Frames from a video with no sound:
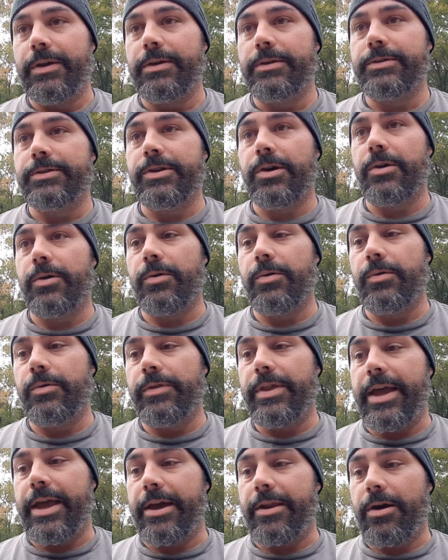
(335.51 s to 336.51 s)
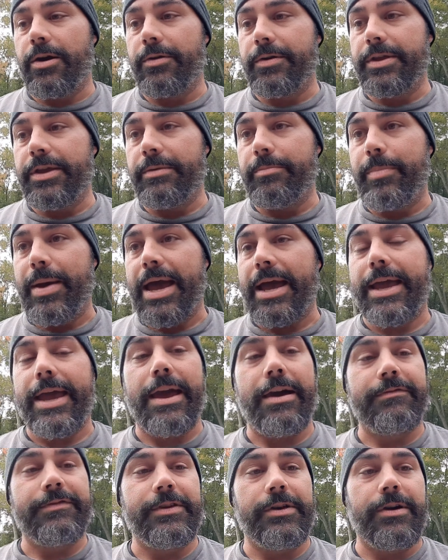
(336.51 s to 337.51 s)
So they had already back
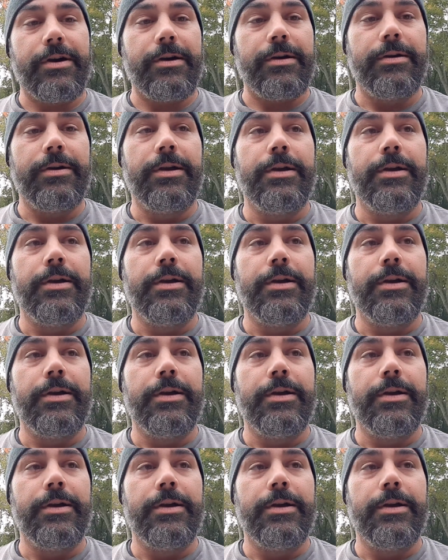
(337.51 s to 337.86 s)
half the car.